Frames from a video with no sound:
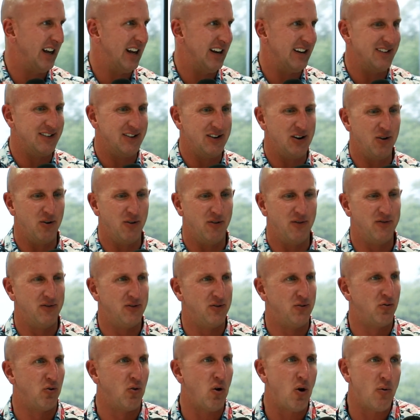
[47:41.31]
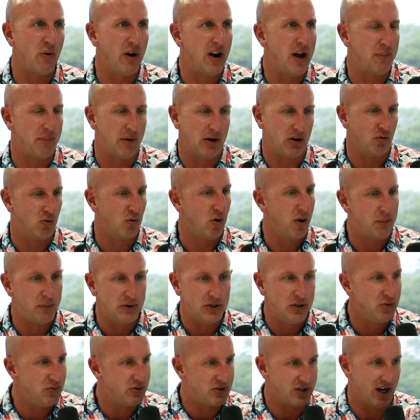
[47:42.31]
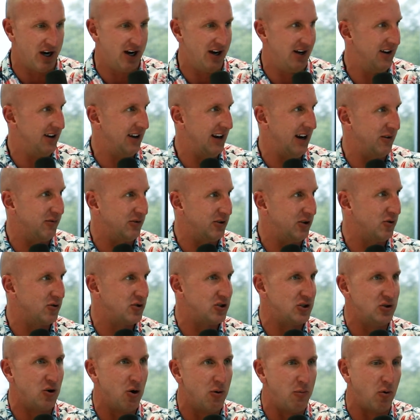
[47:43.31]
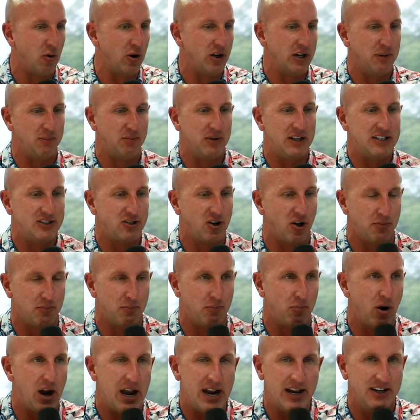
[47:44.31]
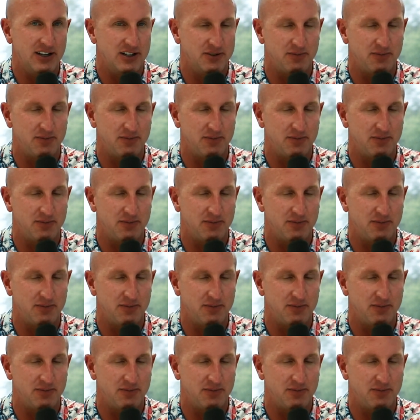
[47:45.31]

And, growing up, I grew up in Utah, and I would go snowboarding in a place called Brighton.